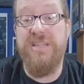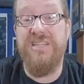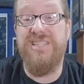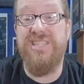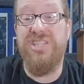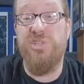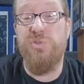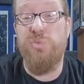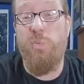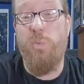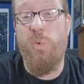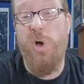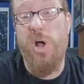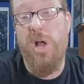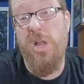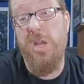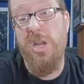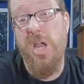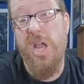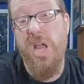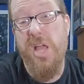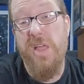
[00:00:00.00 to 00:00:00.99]
this is
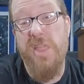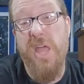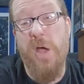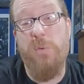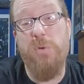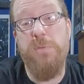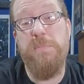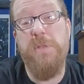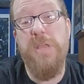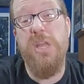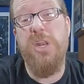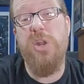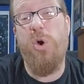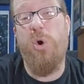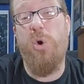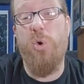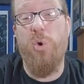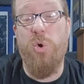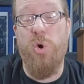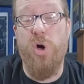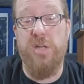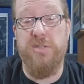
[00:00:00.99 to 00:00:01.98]
one that would be an
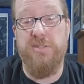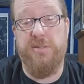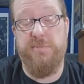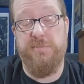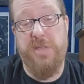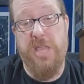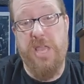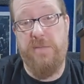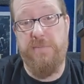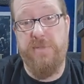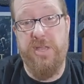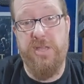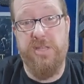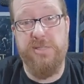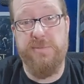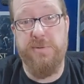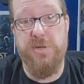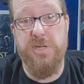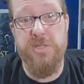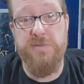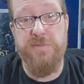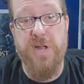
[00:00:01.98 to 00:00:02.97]
awesome gaming
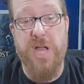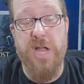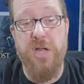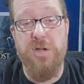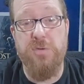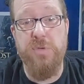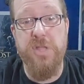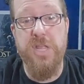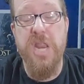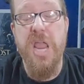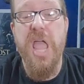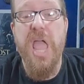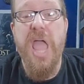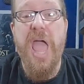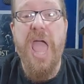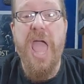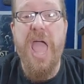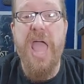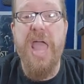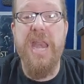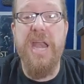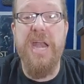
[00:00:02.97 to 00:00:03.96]
experience for Halloween.
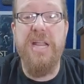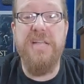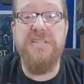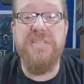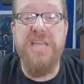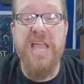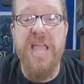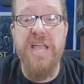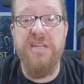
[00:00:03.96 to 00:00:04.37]
And it is